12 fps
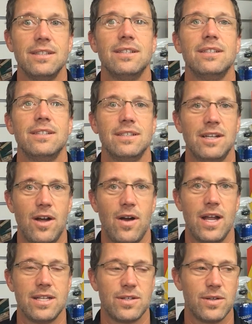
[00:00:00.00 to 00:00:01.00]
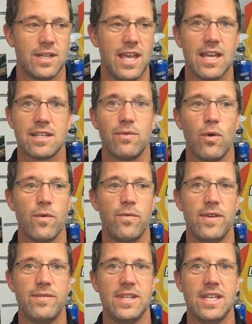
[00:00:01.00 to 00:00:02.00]
All right, so a
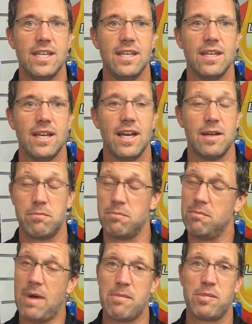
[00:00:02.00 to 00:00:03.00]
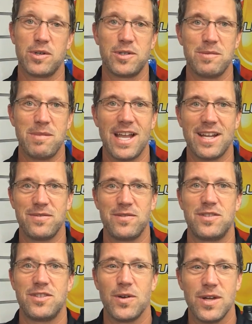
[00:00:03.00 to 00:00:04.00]
KX450, my personal bike
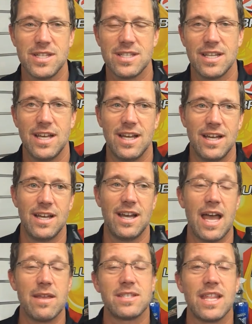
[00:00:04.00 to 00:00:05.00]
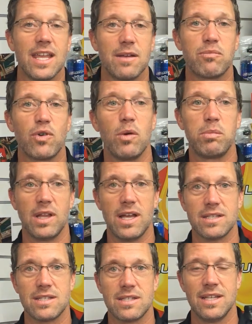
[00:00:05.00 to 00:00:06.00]
of choice. I think Pro
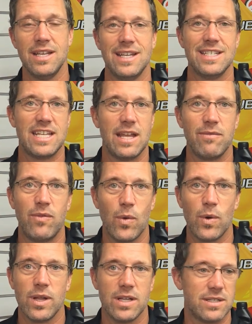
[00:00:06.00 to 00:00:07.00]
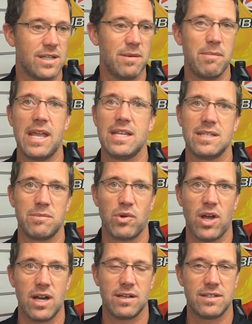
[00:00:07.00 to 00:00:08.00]
Plus 1040 is an amazing
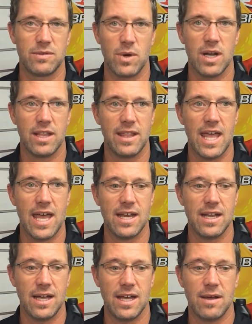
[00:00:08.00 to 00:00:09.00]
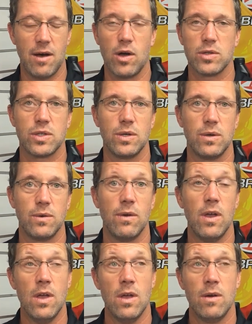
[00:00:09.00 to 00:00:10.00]
product to run in that. Also,
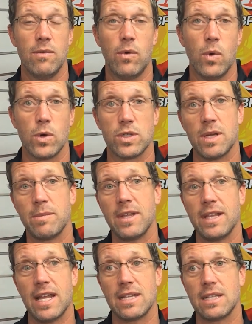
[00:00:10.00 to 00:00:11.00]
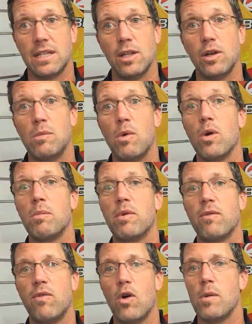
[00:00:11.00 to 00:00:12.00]
for something that's a little more
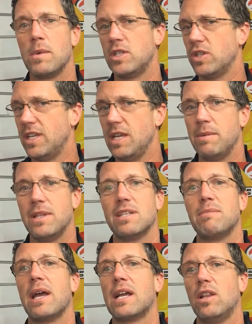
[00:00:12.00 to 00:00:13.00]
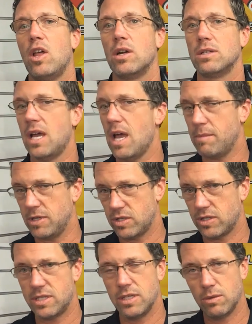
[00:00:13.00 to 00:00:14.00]
performance, you're keeping this bike a long time, but
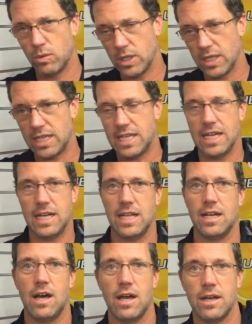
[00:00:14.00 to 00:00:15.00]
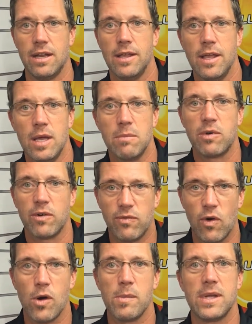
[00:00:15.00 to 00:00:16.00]
you're still really keyed in on
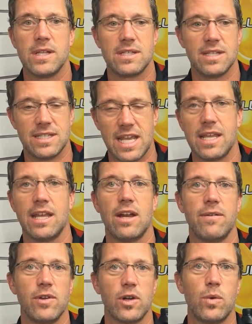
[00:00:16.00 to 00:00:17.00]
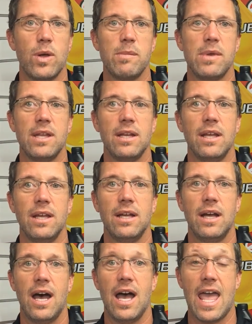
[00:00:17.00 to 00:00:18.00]
performance and taking care of your equipment.
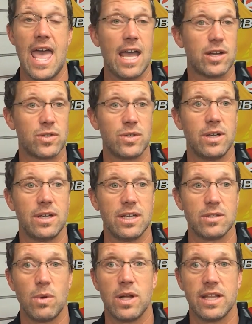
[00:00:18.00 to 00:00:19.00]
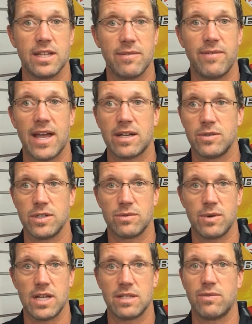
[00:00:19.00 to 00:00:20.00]
Extra is one that the factory has
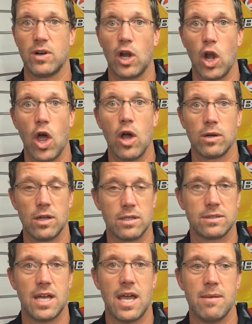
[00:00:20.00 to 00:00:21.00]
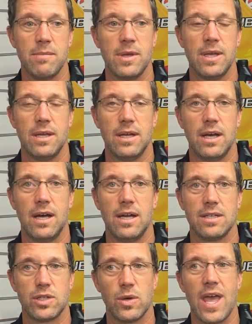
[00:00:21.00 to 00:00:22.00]
raised for a long, long time.
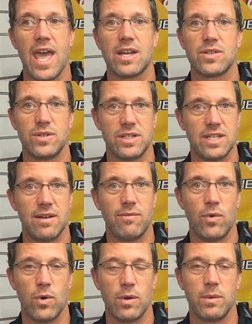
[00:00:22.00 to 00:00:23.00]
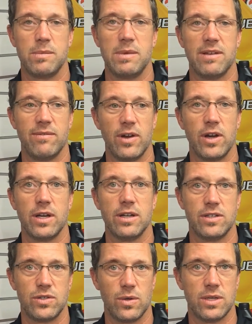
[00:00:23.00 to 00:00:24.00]
So Extra 1040 would be a very
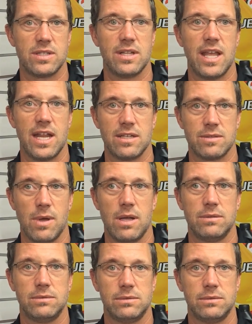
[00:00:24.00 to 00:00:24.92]
good choice in that as well.